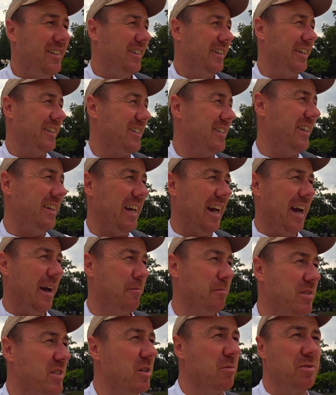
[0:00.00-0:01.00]
You see
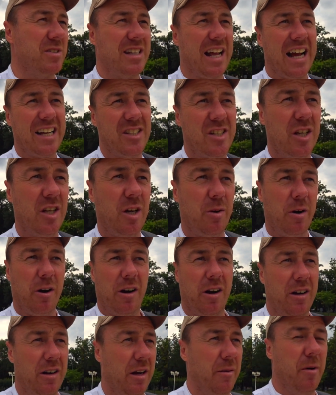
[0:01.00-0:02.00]
some statue
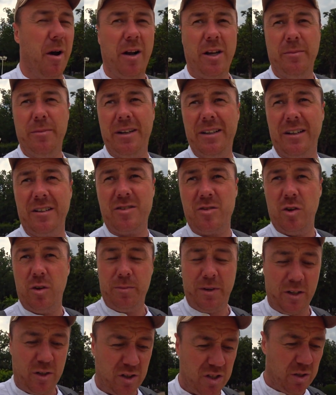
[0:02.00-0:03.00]
or a monument or
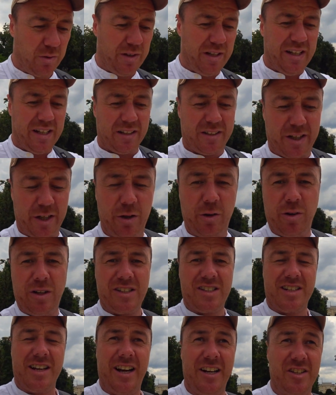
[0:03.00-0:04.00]
something, you just do a little Google
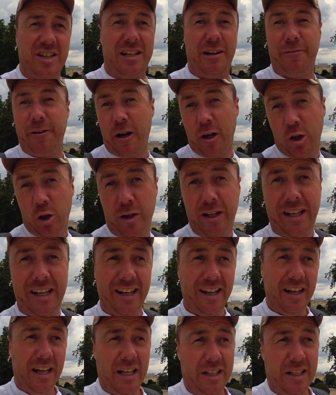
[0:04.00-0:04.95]
search, and if you're lucky,